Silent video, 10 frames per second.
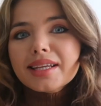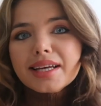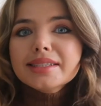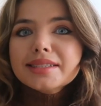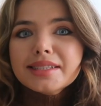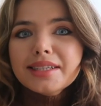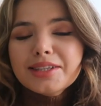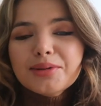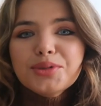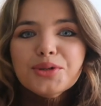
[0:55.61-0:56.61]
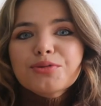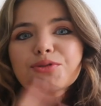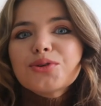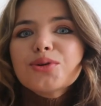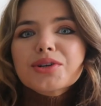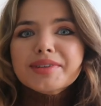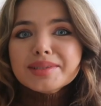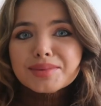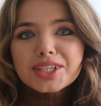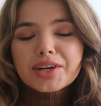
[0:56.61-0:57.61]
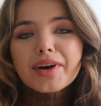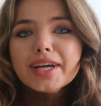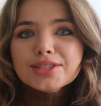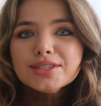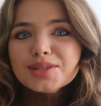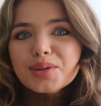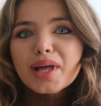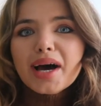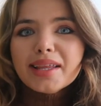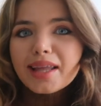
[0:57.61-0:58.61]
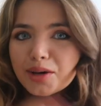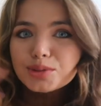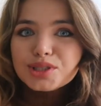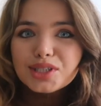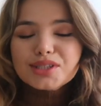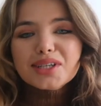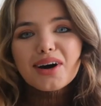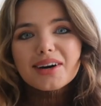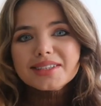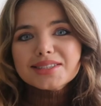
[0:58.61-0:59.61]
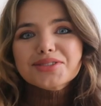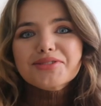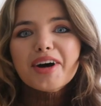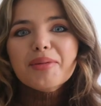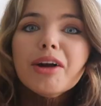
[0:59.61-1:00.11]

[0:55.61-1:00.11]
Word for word: Then I see the beautiful Christmas decorations online, like on TikTok, Instagram.